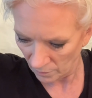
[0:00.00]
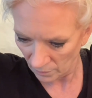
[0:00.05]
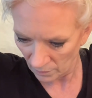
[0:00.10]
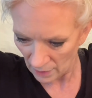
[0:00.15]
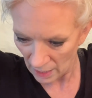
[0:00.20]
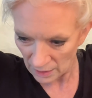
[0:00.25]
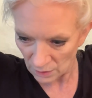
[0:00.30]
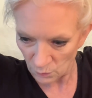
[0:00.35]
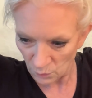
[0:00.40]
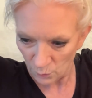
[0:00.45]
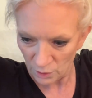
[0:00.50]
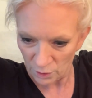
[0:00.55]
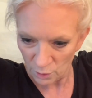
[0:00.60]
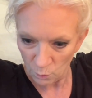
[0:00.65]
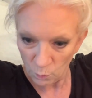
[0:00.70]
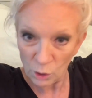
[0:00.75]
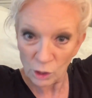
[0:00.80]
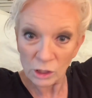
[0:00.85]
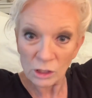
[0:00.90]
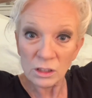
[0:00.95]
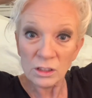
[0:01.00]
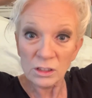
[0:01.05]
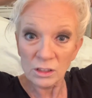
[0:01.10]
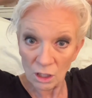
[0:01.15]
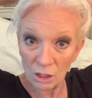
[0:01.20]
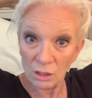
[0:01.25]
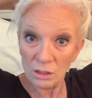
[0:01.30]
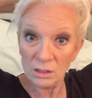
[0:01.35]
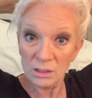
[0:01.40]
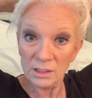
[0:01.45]
That's where the work
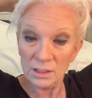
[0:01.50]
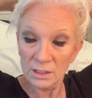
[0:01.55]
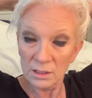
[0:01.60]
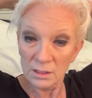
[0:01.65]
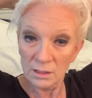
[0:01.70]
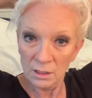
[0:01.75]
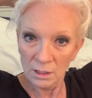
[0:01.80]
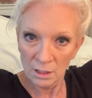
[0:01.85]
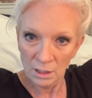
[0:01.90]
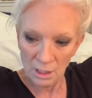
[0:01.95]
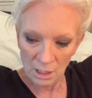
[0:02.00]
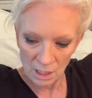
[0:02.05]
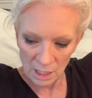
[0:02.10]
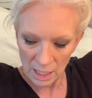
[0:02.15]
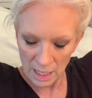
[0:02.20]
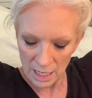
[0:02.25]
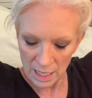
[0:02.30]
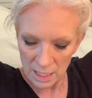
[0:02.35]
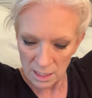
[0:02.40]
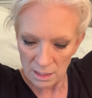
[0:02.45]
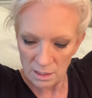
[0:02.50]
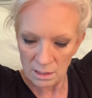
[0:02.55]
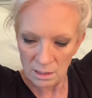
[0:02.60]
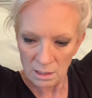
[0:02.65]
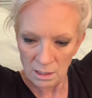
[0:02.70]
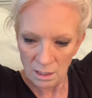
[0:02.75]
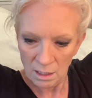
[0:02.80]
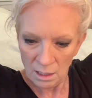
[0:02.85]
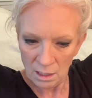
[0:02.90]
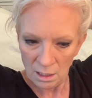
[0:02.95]
starts,
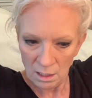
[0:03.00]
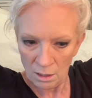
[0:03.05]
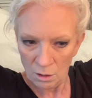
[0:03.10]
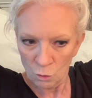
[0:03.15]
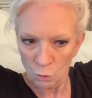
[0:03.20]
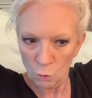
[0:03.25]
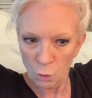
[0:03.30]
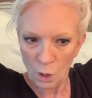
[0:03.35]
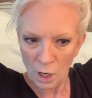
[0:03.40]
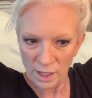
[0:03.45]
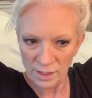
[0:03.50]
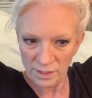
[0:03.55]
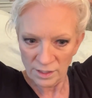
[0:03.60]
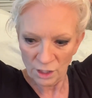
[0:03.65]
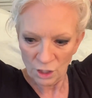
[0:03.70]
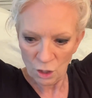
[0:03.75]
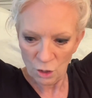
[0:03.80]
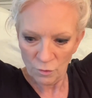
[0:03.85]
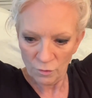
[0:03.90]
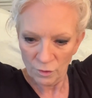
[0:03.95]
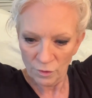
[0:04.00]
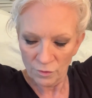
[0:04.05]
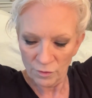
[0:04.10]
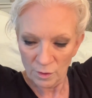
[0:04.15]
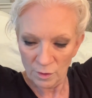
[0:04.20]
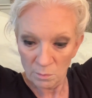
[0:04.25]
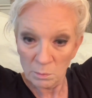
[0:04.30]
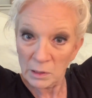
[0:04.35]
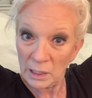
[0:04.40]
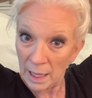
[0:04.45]
is crossing over
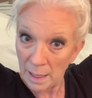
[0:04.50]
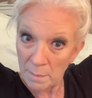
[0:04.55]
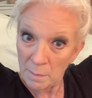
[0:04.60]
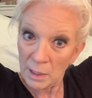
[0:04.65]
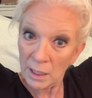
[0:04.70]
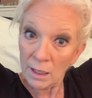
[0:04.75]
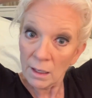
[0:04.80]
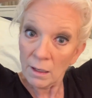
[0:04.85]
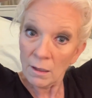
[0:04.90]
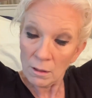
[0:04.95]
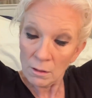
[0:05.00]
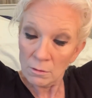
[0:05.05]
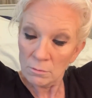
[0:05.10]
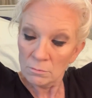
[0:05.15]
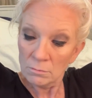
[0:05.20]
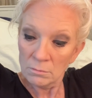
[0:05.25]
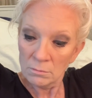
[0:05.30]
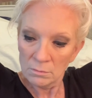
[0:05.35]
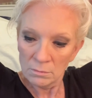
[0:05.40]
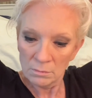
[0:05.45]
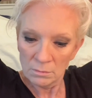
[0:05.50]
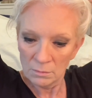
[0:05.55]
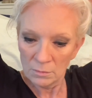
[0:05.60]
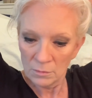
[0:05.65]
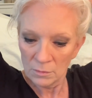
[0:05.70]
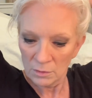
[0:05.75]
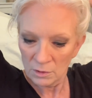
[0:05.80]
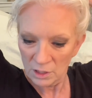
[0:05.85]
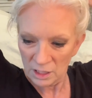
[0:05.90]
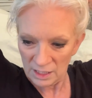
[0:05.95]
from blaming
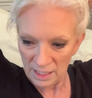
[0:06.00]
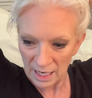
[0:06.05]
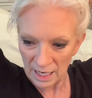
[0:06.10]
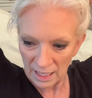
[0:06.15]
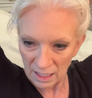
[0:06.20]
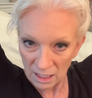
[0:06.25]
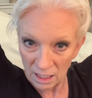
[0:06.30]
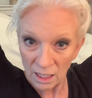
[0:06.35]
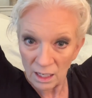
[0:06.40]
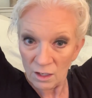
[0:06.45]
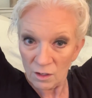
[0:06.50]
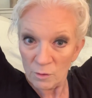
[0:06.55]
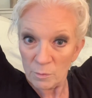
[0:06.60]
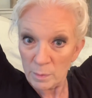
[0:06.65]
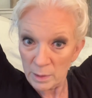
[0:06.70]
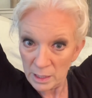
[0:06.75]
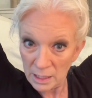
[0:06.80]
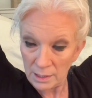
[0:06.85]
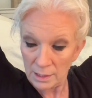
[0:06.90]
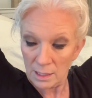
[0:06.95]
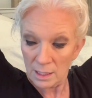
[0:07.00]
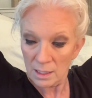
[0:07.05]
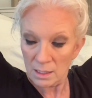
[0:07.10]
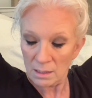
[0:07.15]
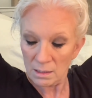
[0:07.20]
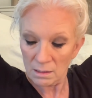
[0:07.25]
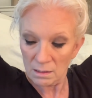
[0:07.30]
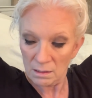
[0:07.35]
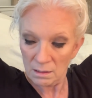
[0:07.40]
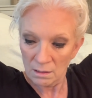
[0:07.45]
to taking care of
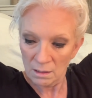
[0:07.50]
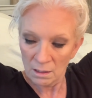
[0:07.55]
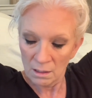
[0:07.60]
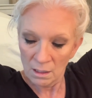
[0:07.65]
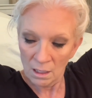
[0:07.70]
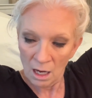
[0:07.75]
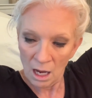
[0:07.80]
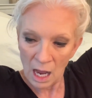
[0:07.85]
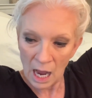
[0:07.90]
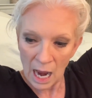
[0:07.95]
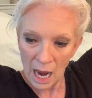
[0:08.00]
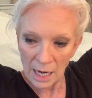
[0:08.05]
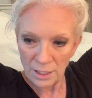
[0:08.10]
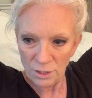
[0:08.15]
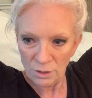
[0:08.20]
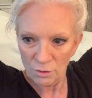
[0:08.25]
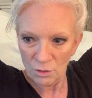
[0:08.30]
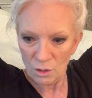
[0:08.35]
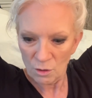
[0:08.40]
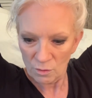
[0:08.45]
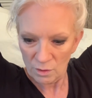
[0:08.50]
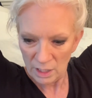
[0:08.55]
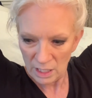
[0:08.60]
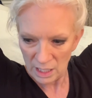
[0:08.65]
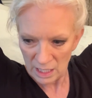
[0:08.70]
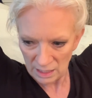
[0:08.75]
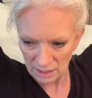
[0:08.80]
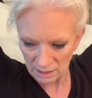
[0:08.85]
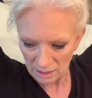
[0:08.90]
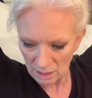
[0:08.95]
business. I do know
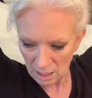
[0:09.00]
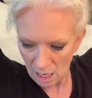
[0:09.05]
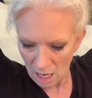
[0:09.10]
this.